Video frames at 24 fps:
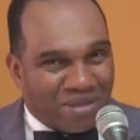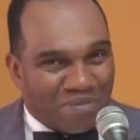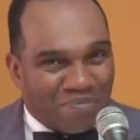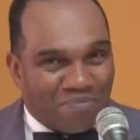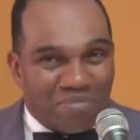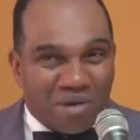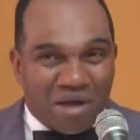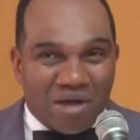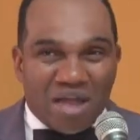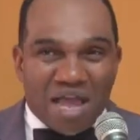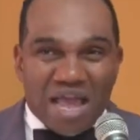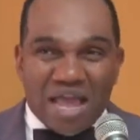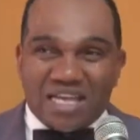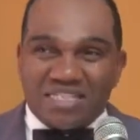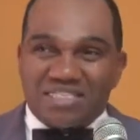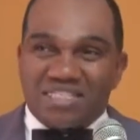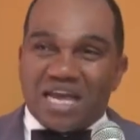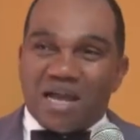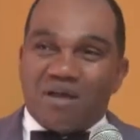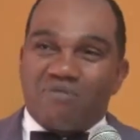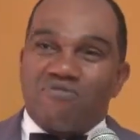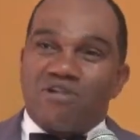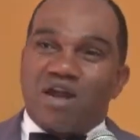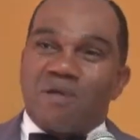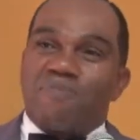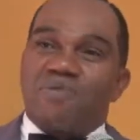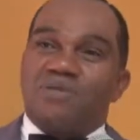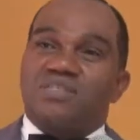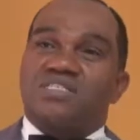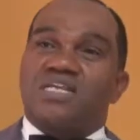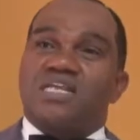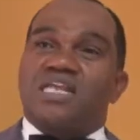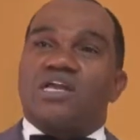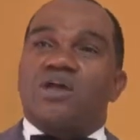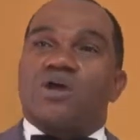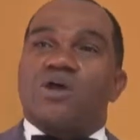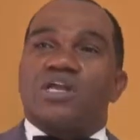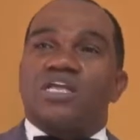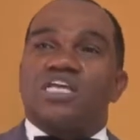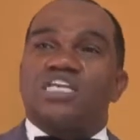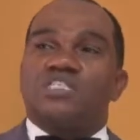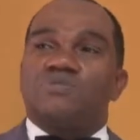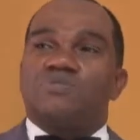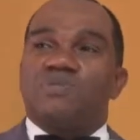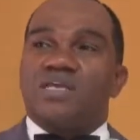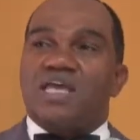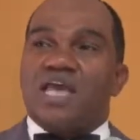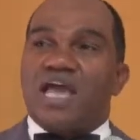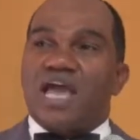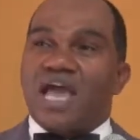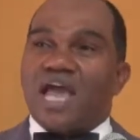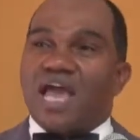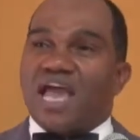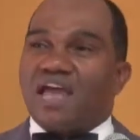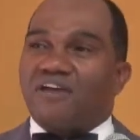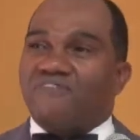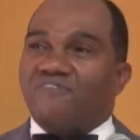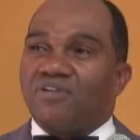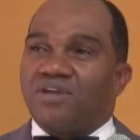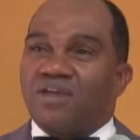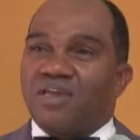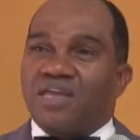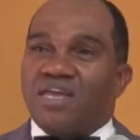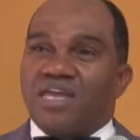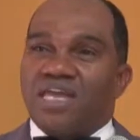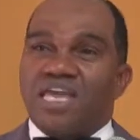But as I'm representing on his behalf,